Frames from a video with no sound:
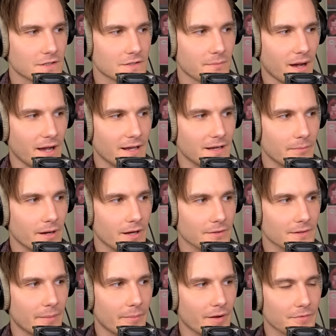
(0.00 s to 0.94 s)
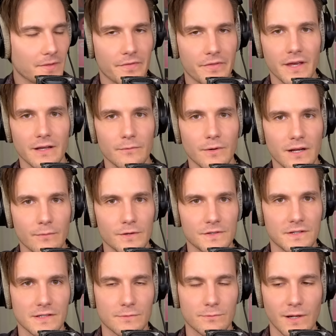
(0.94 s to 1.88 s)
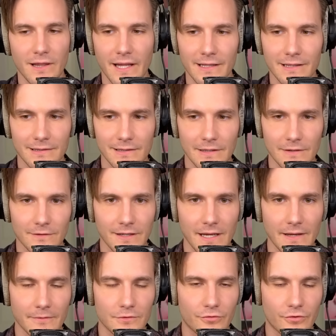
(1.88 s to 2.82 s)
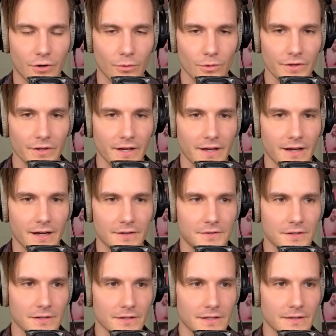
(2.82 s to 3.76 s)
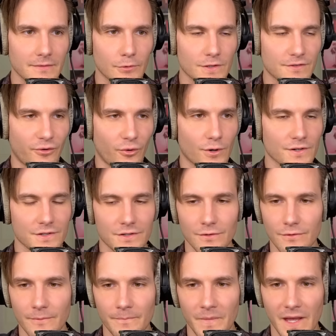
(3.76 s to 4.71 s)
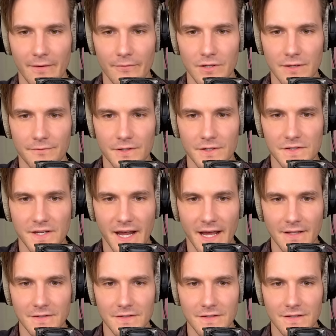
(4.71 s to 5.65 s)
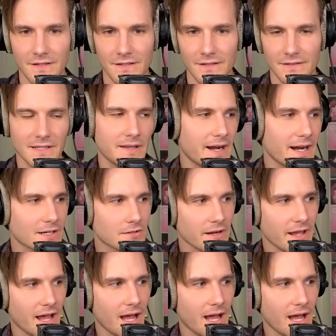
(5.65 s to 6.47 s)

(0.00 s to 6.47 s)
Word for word: his mind about, about the thing when he was just relentlessly trolled until he was forced to have a different stance? Did that actually